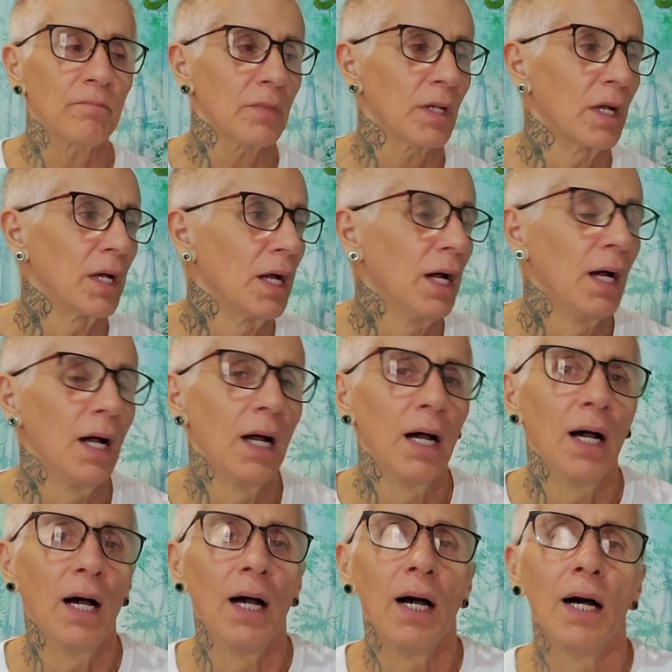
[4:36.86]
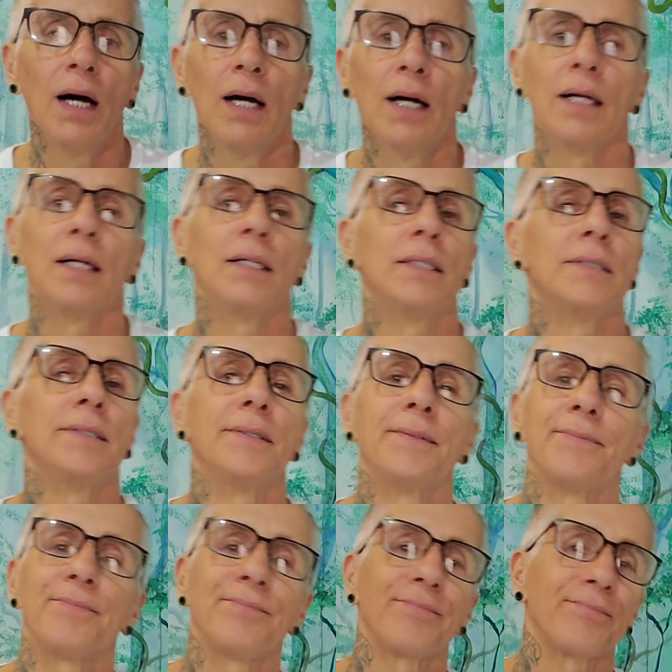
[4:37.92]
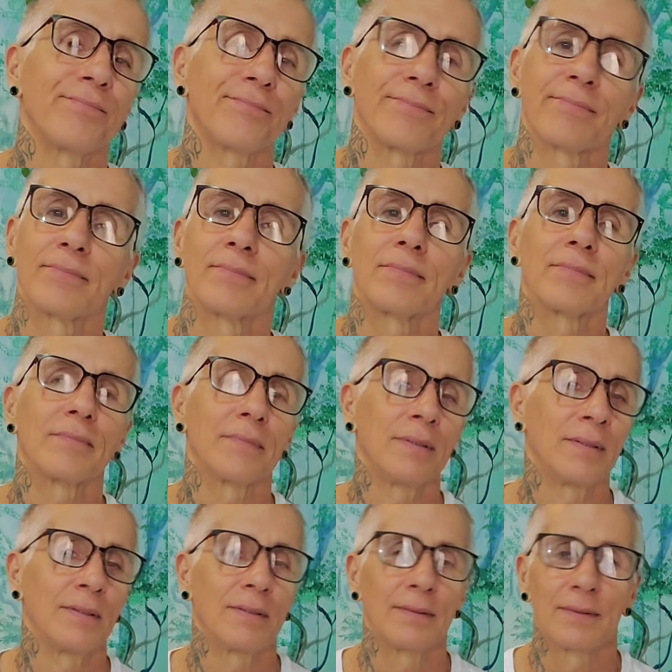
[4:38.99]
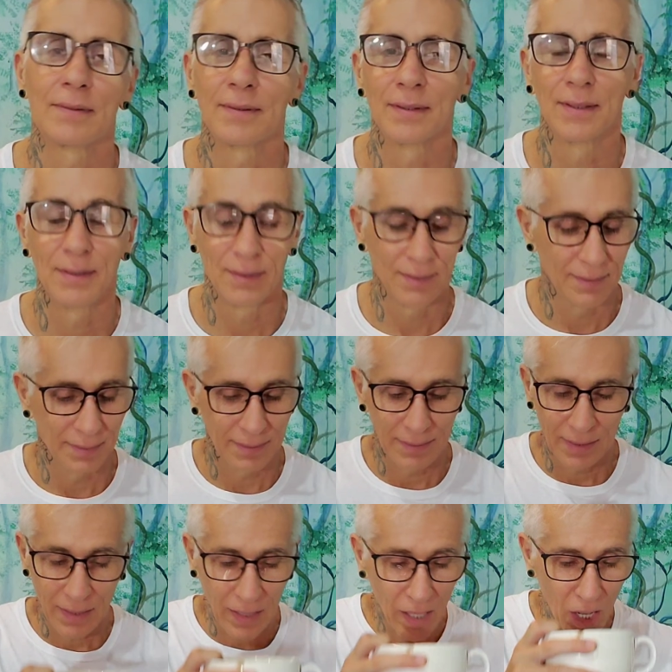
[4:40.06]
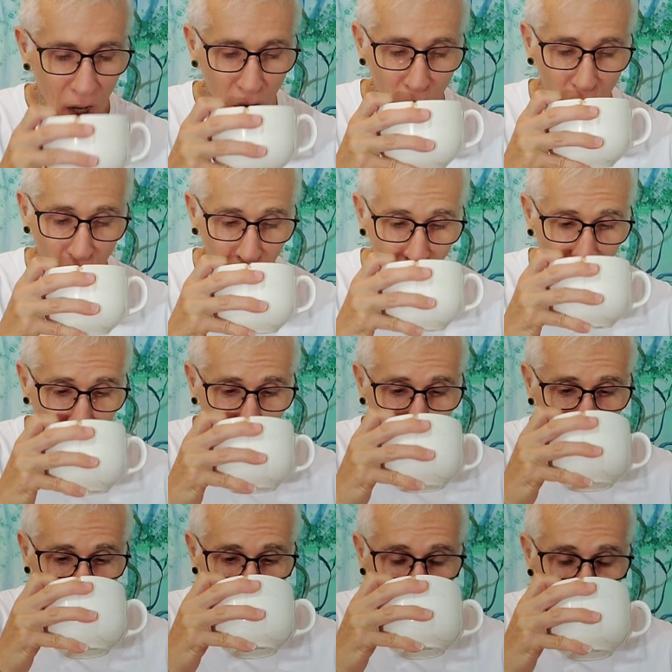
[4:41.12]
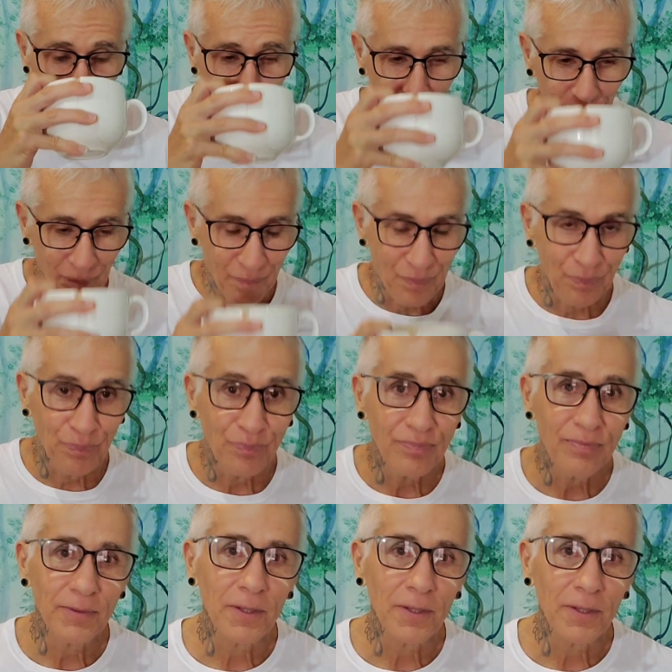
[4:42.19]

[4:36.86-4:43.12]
Nothing is said.